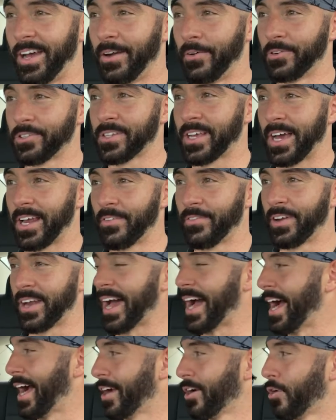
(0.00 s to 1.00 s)
It was kind of
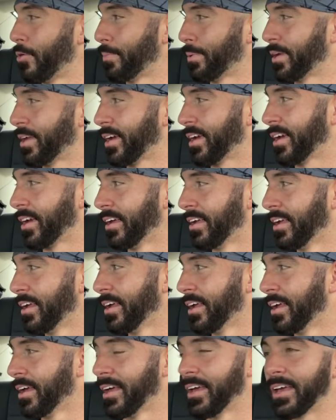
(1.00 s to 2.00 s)
an
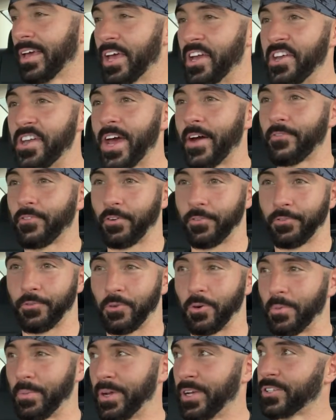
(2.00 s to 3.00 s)
eye-opening endeavor
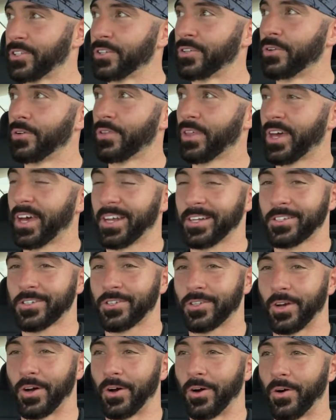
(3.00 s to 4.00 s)
for me to do that.
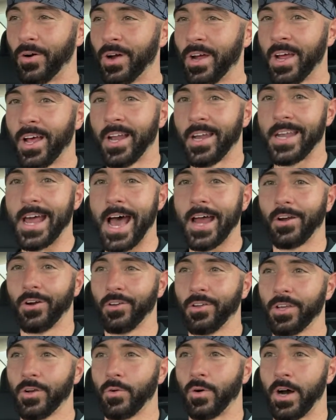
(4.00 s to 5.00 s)
So not
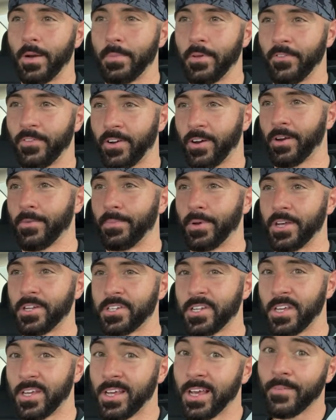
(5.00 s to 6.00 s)
only will I be very
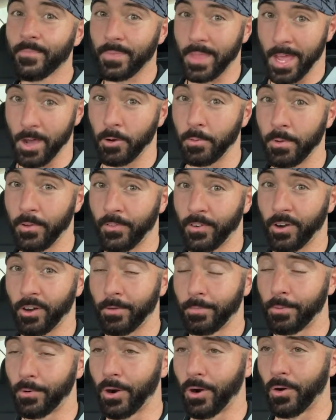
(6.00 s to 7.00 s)
busy, I will be
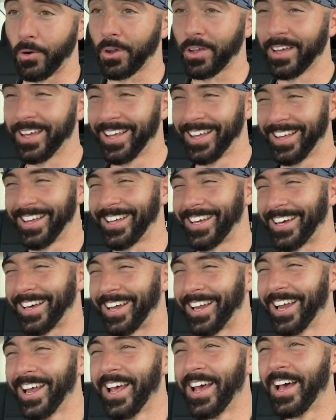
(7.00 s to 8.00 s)
very broke.
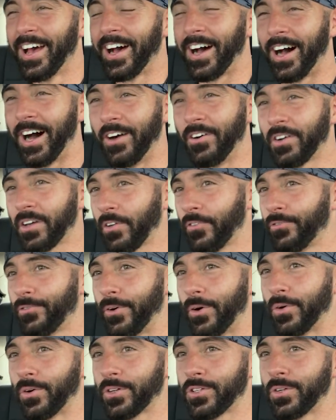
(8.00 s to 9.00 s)
Looking
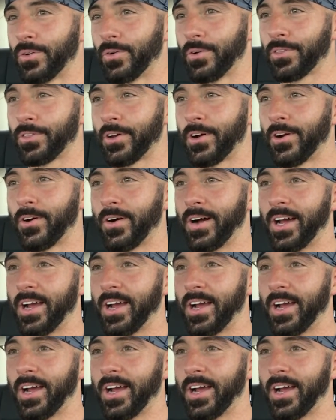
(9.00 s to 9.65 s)
forward to it though.